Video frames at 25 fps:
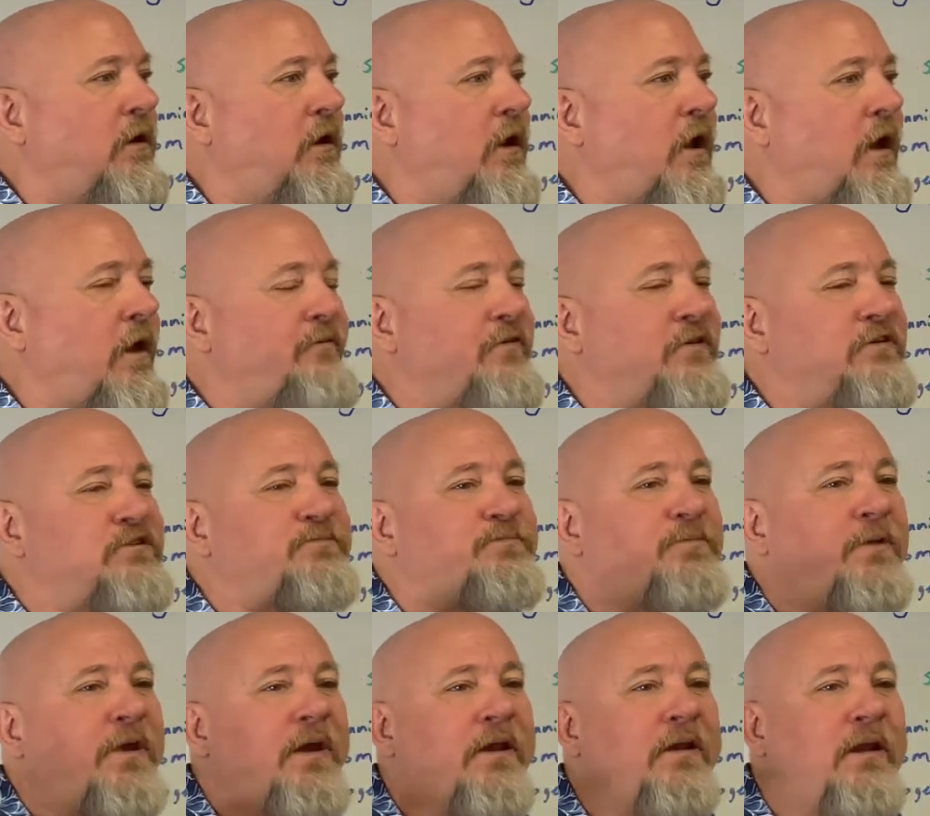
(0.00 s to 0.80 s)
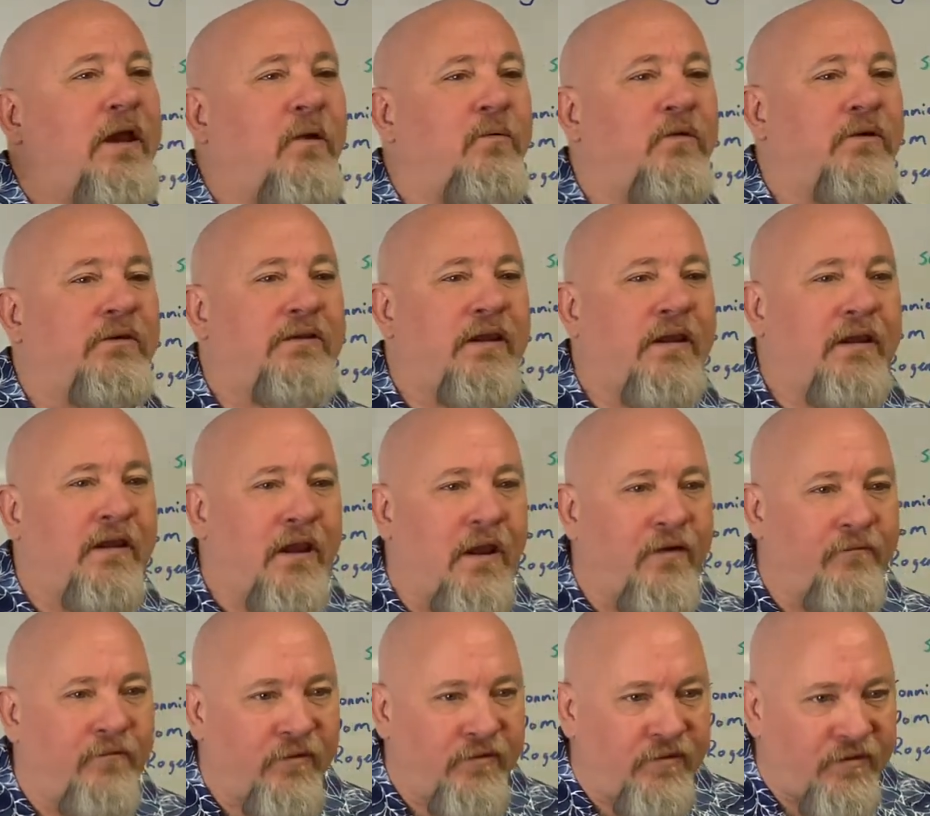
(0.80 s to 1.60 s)
I've explained how we take
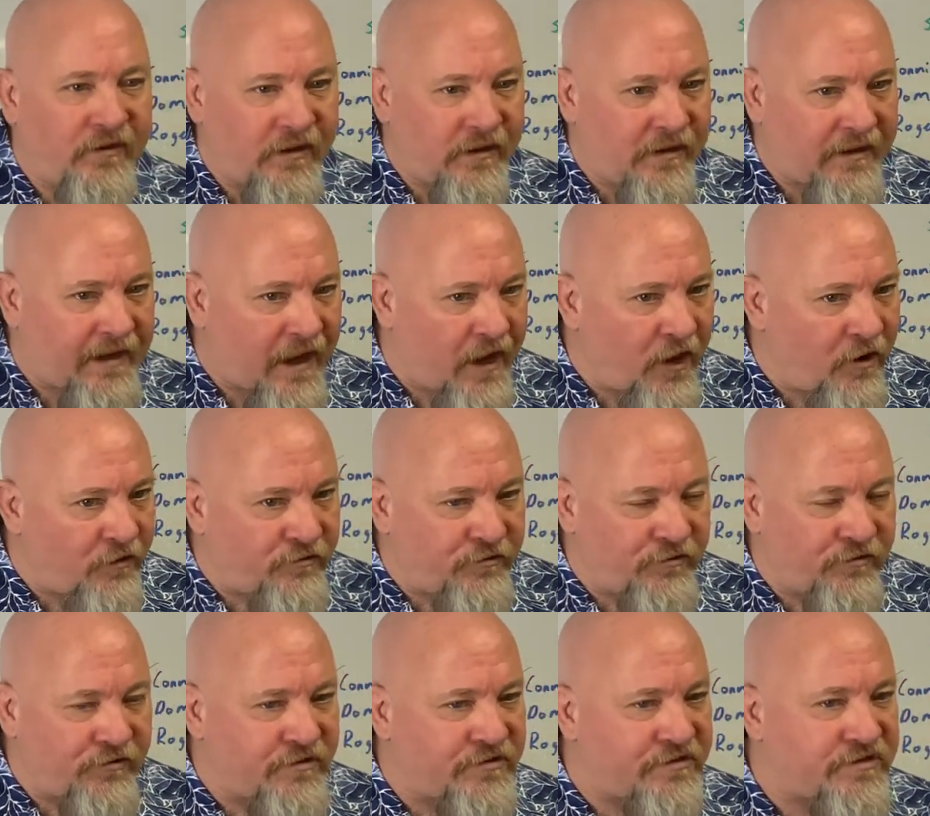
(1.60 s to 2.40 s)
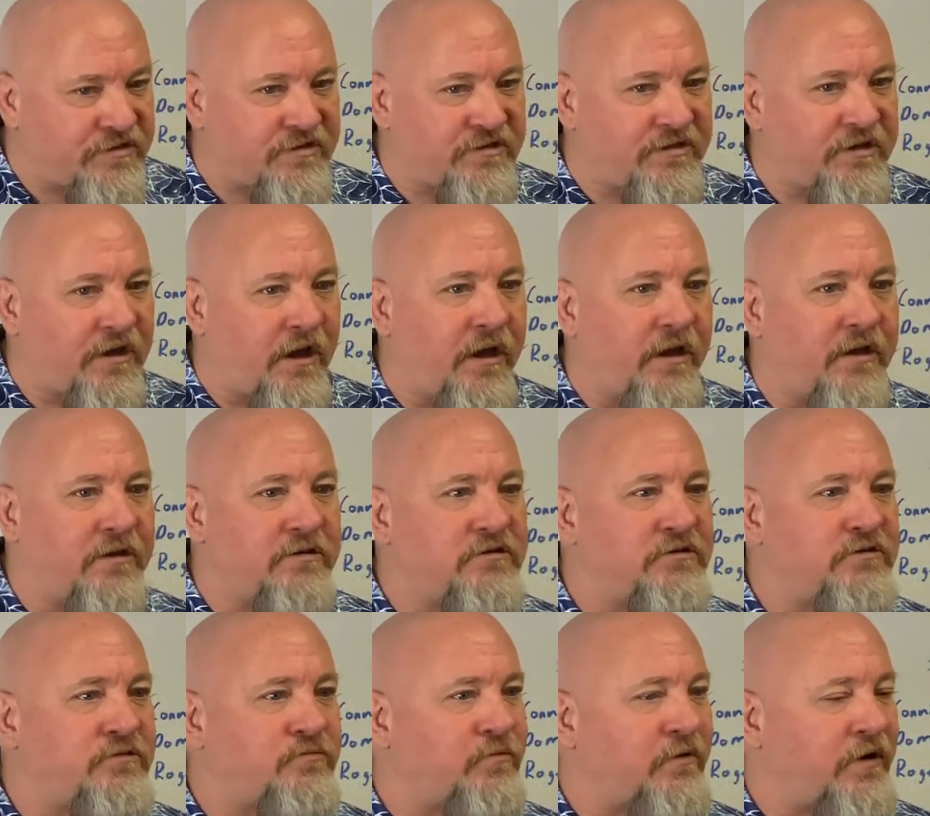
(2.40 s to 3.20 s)
everything down to the
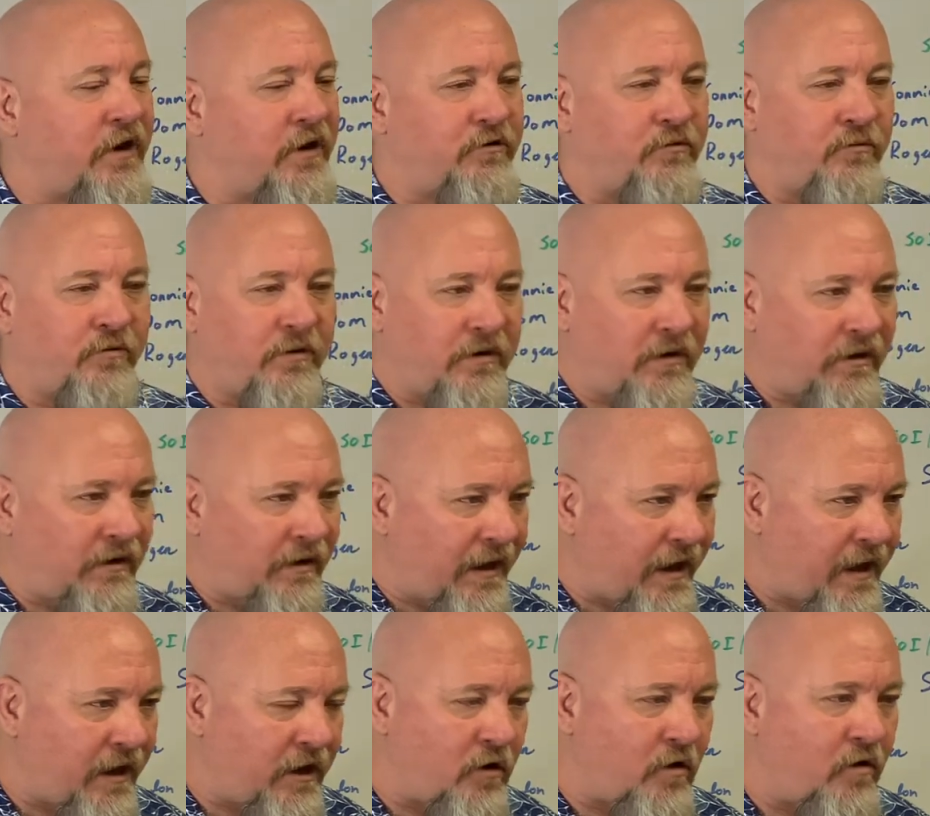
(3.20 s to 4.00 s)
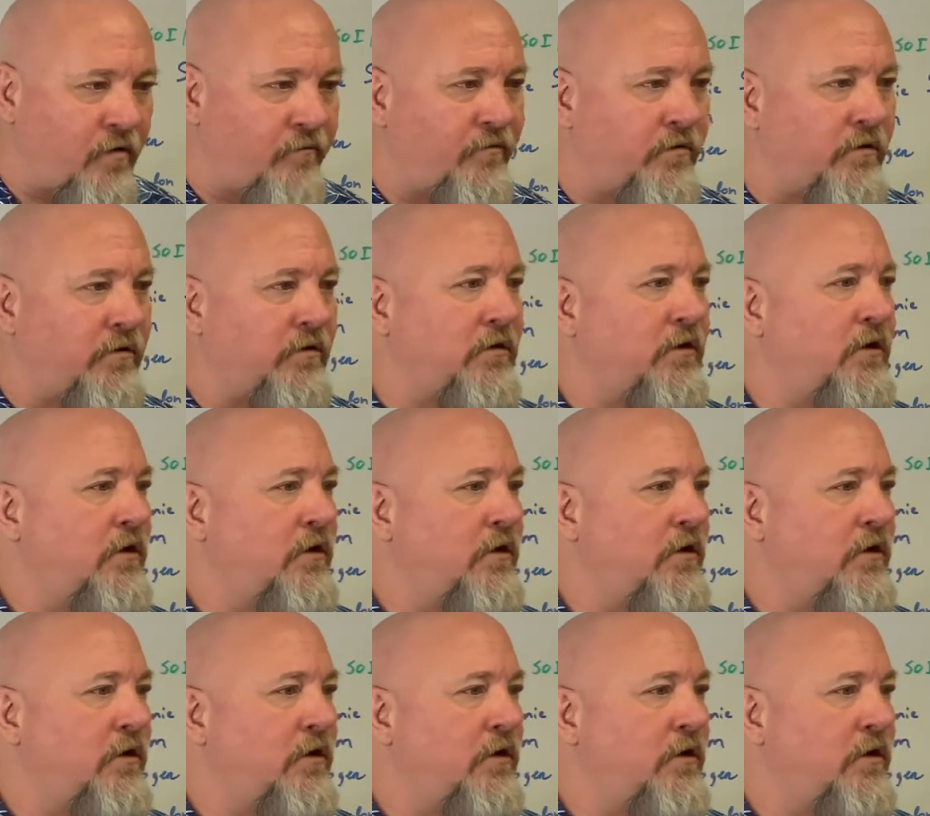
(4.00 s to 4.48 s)
studs. We're not doing a layover.